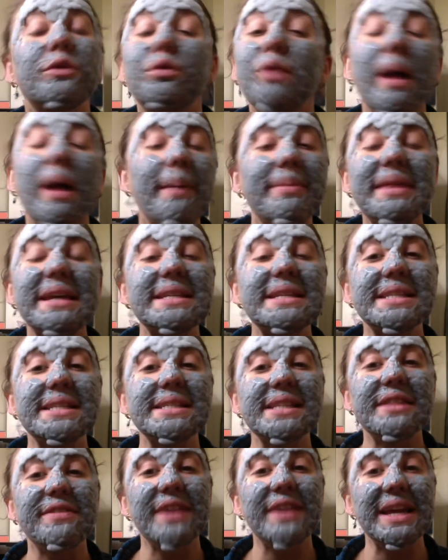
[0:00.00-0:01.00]
rub this
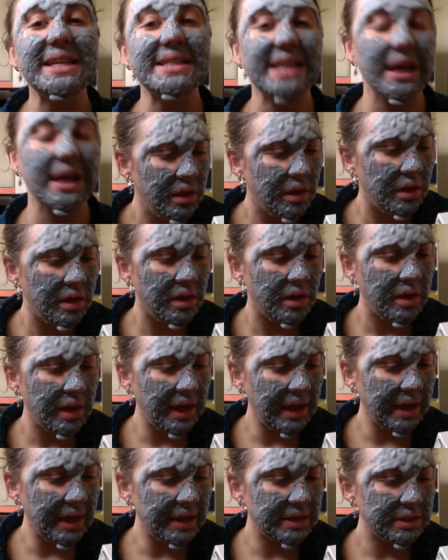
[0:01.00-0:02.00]
into the face now.
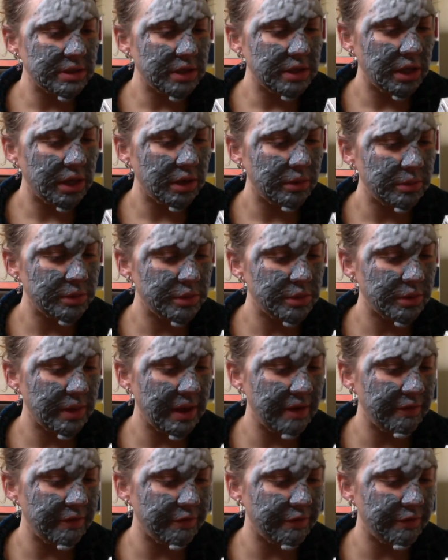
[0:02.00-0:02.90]
And we do that